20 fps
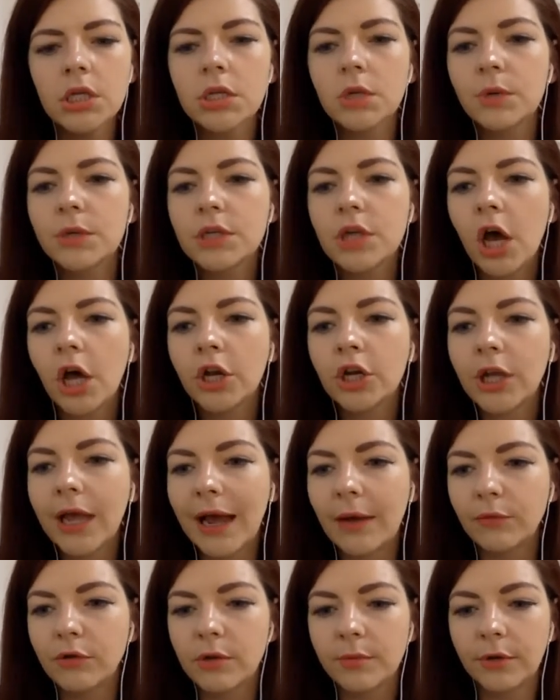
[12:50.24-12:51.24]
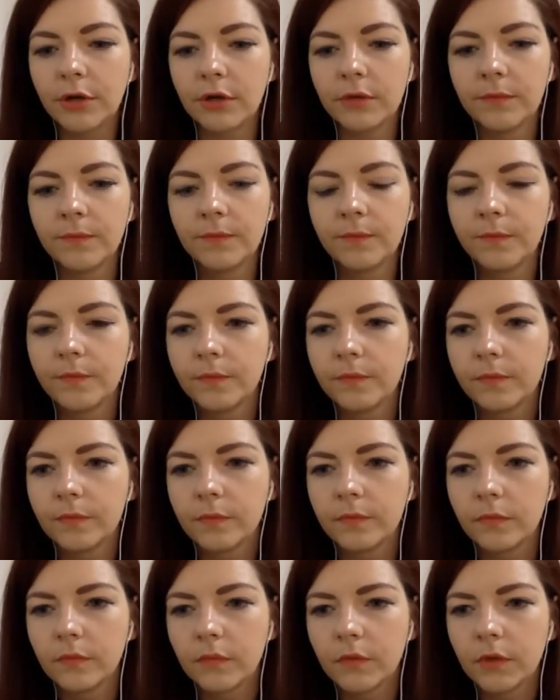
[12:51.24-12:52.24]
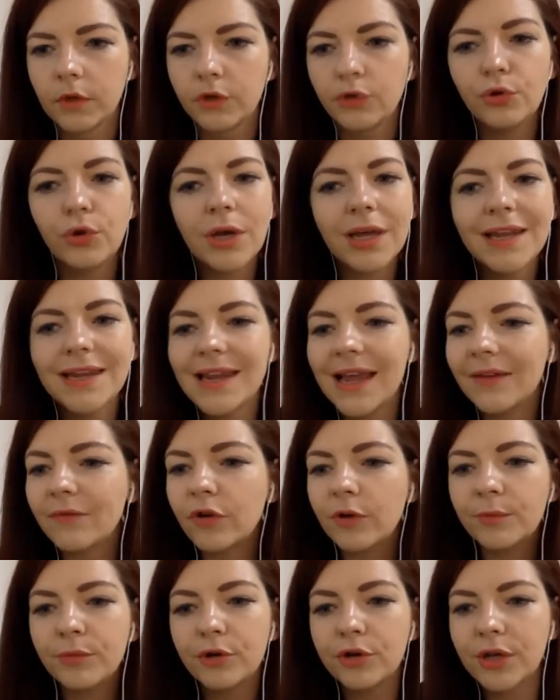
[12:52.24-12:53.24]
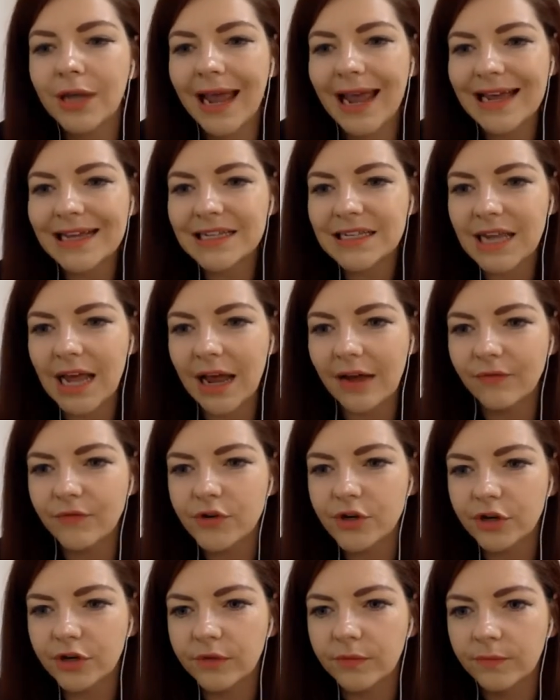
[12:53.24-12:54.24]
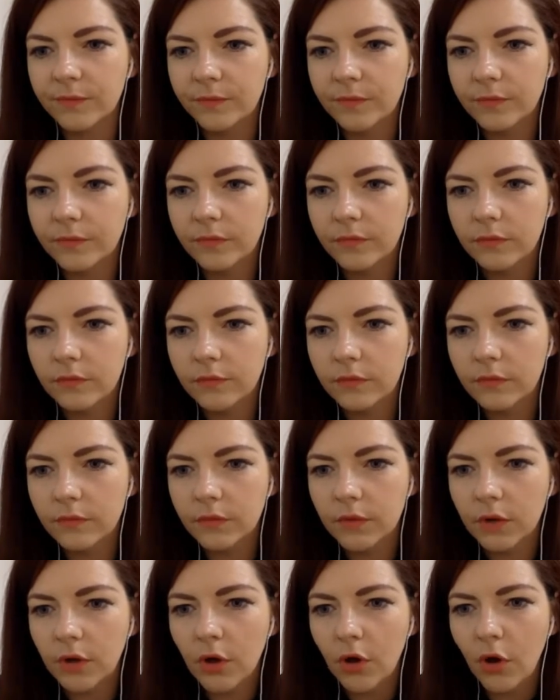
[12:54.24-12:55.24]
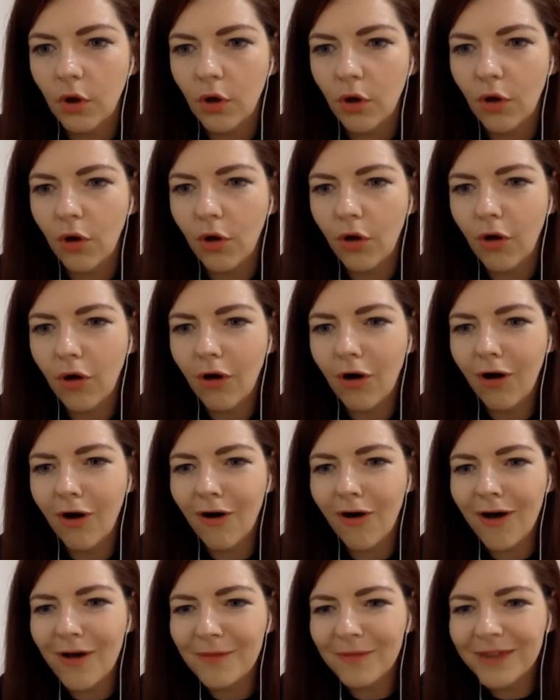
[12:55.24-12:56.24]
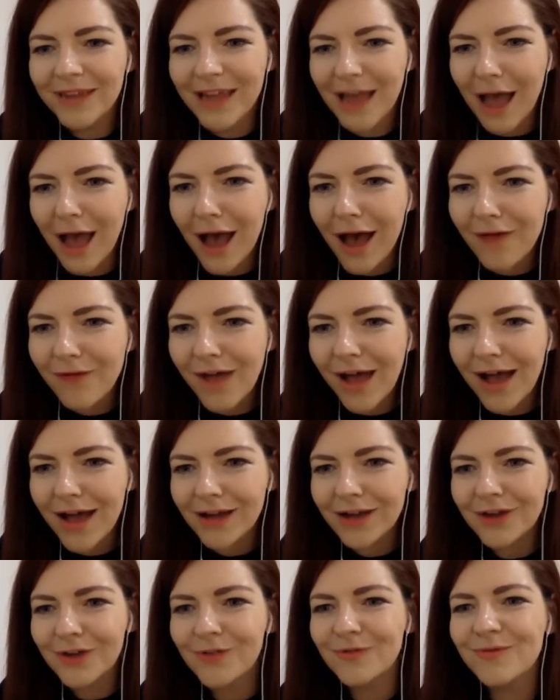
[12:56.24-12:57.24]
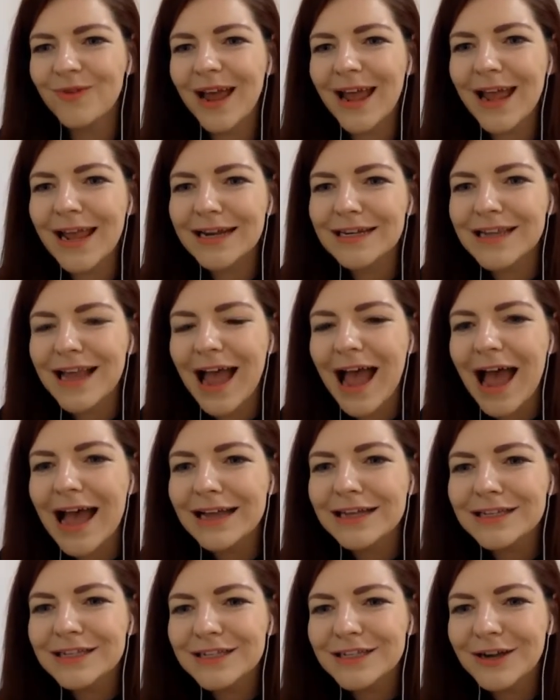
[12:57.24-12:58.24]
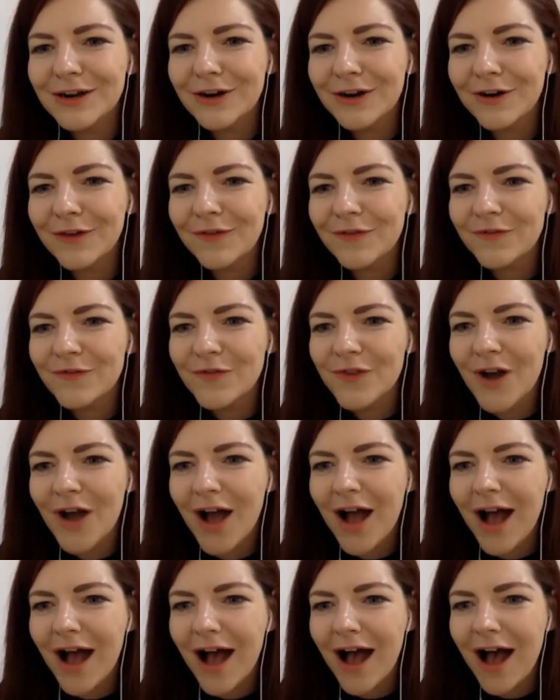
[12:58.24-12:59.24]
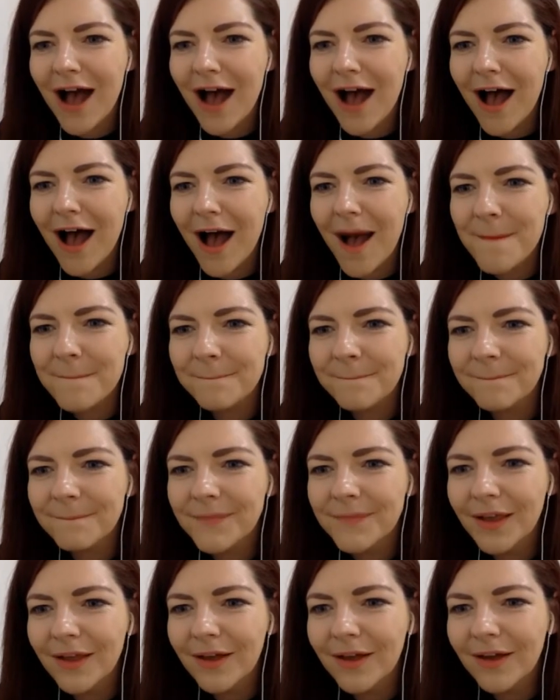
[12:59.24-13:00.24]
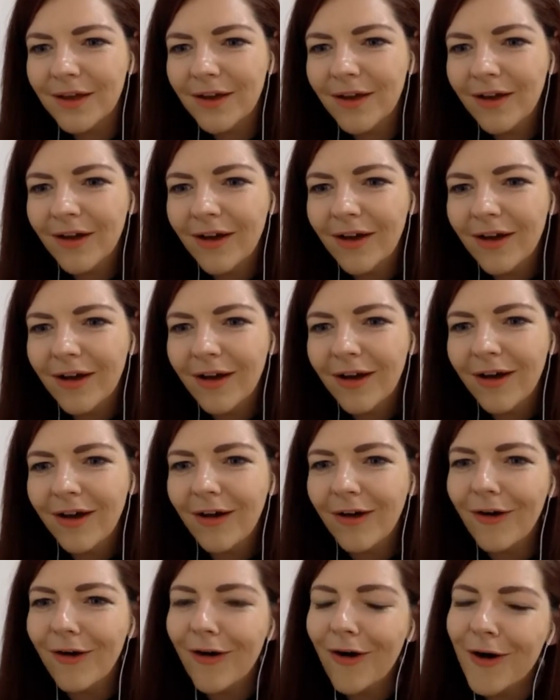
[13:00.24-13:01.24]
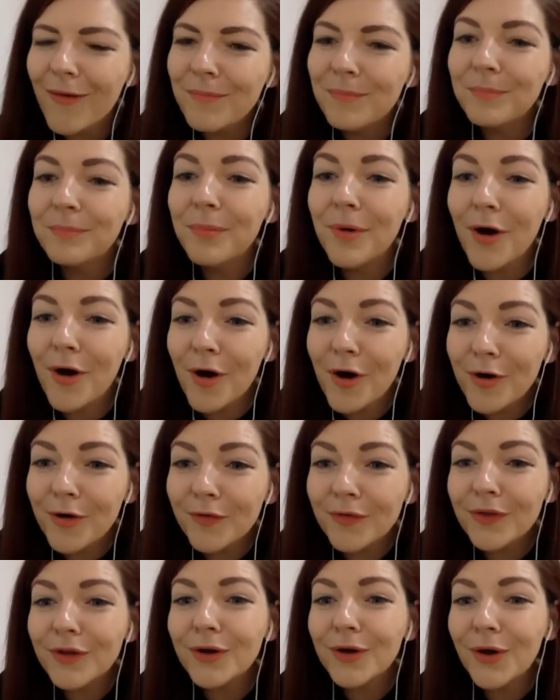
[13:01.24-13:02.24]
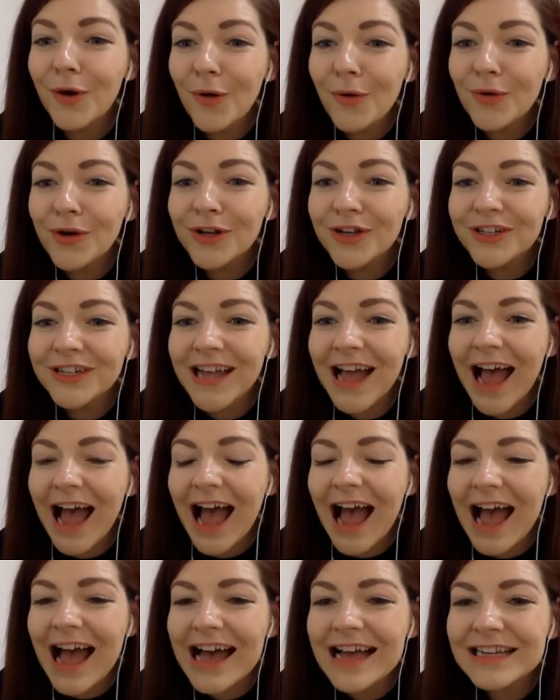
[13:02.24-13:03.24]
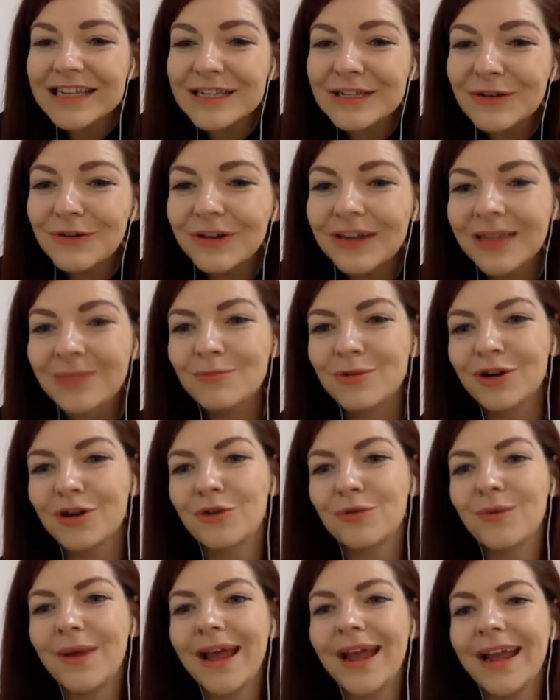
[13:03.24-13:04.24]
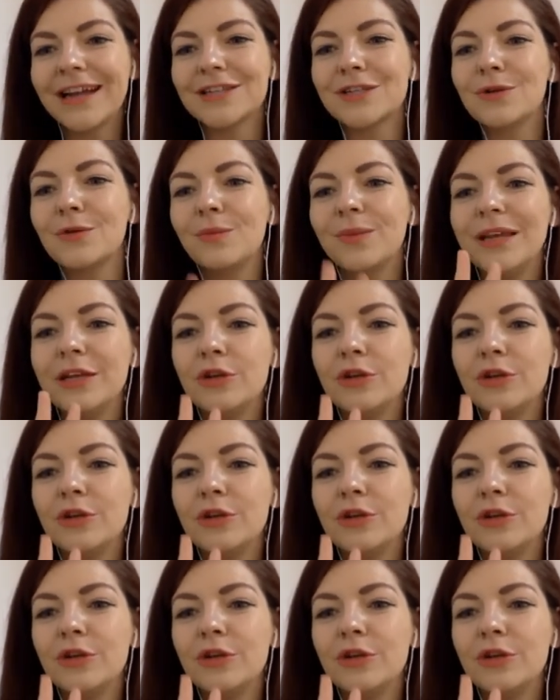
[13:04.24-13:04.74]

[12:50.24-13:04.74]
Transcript: So it's uncountable. You can never put S after. Oh, and we have a correct answer from, both Cohen and Sunglim were correct. So